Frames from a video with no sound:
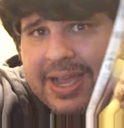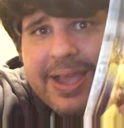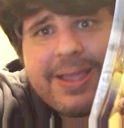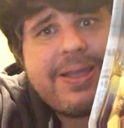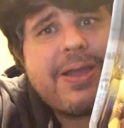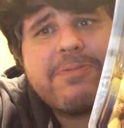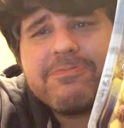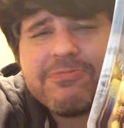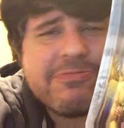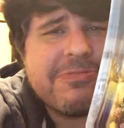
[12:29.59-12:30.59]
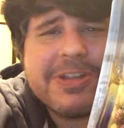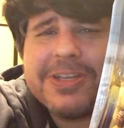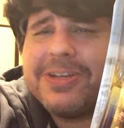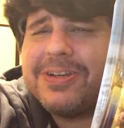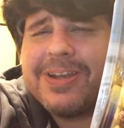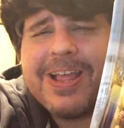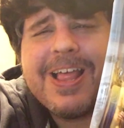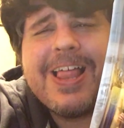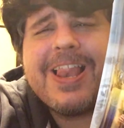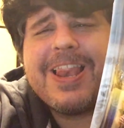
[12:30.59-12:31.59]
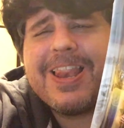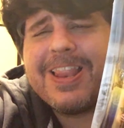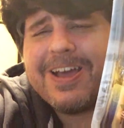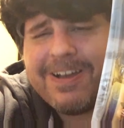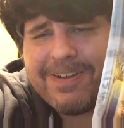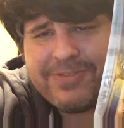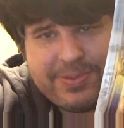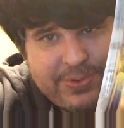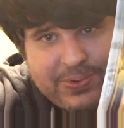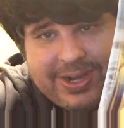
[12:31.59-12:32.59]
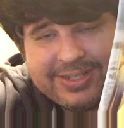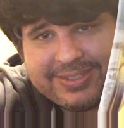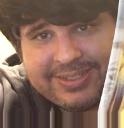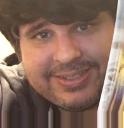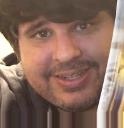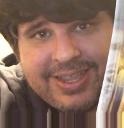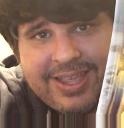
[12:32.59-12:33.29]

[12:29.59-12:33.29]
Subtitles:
I friggin' love Emma Watson.